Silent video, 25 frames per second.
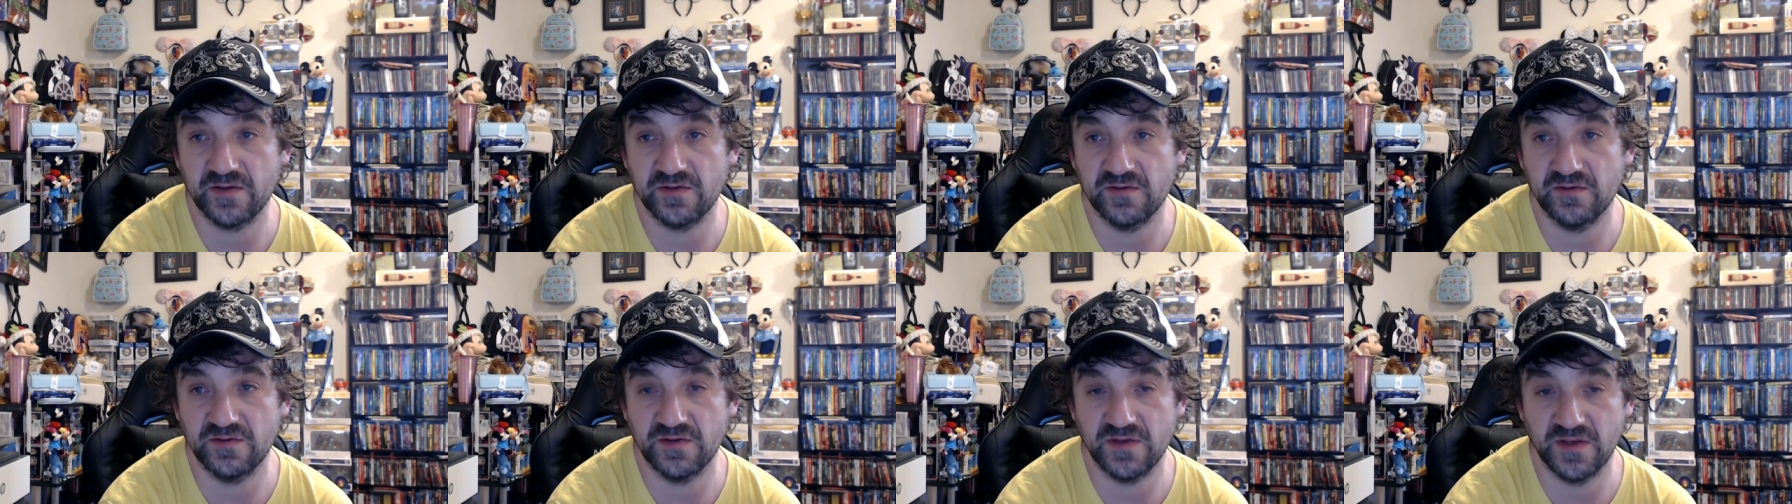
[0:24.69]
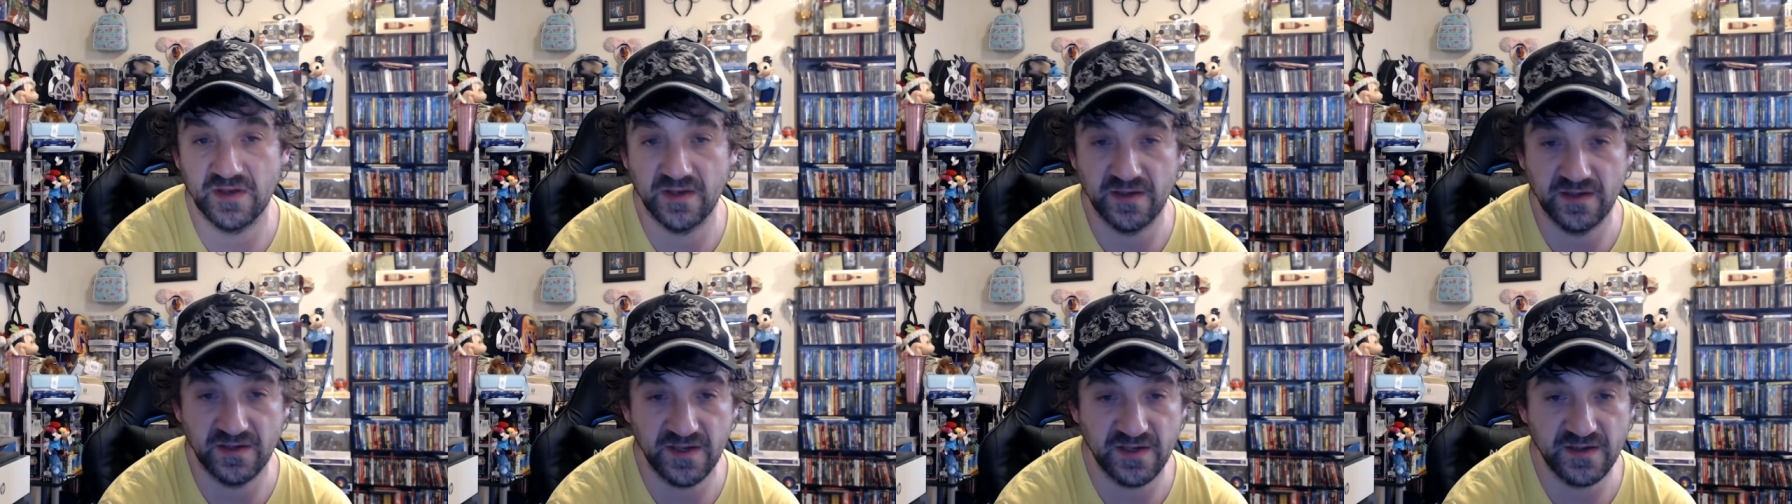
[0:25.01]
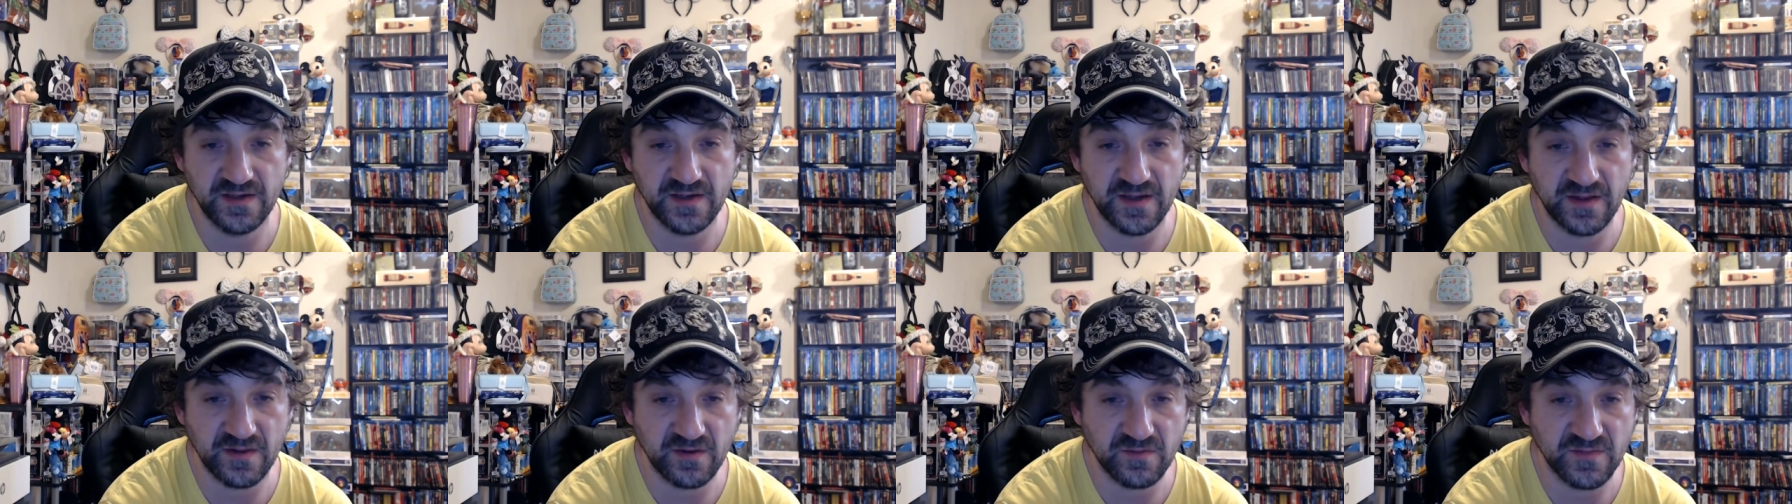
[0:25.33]
It's a
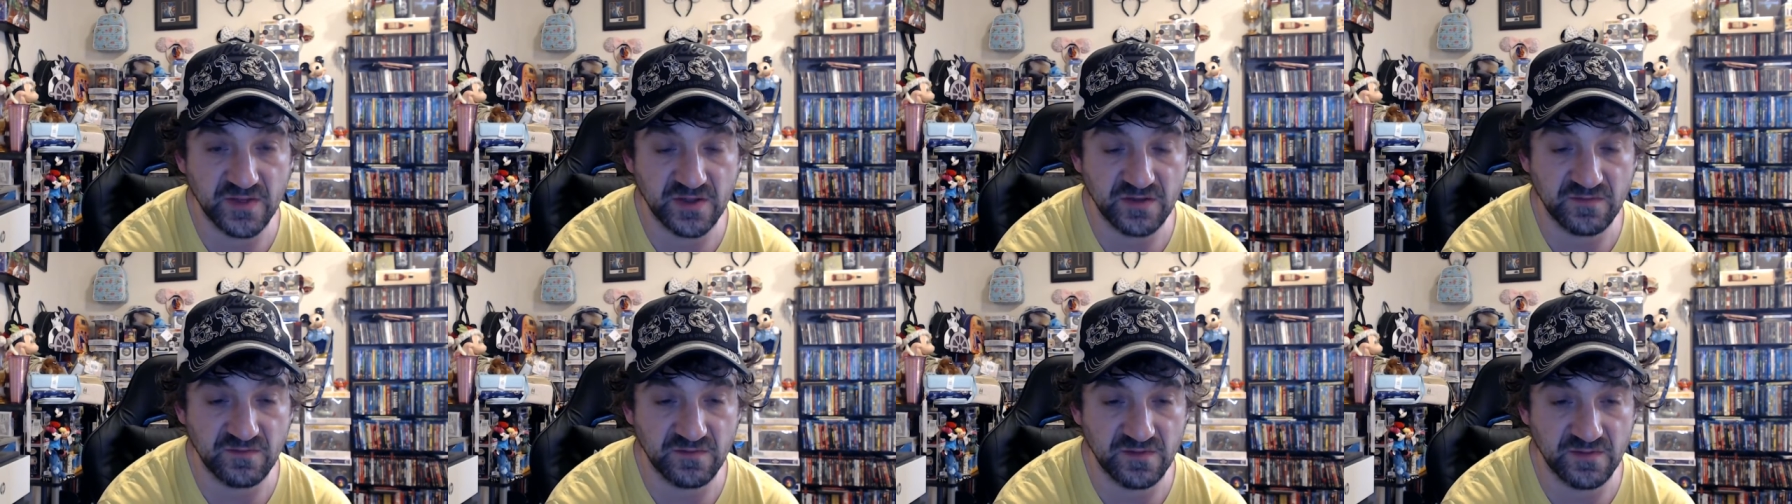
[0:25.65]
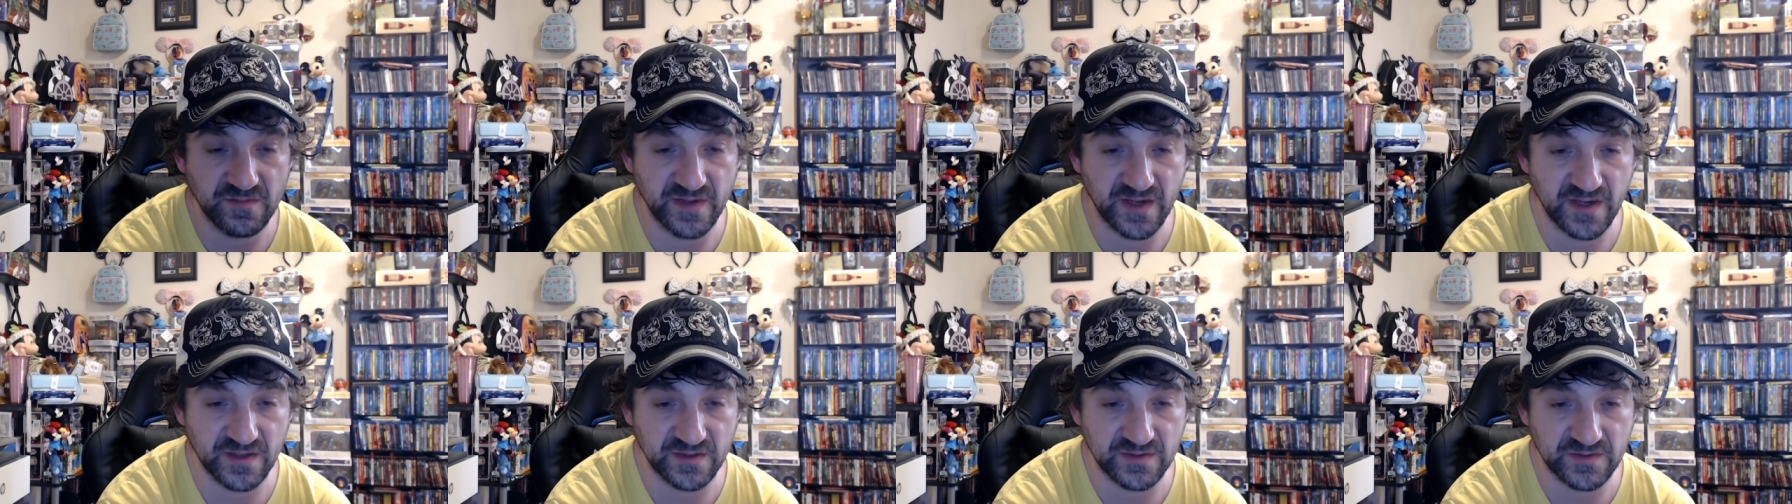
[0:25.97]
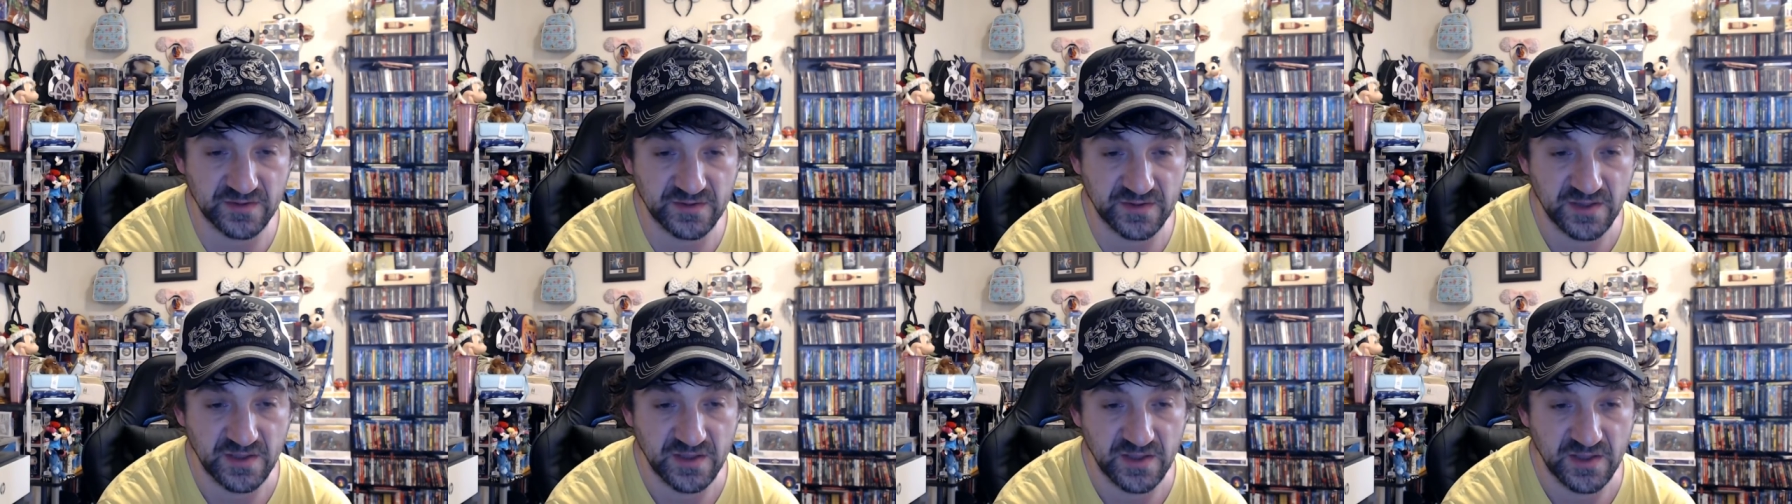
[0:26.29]
$10 mystery box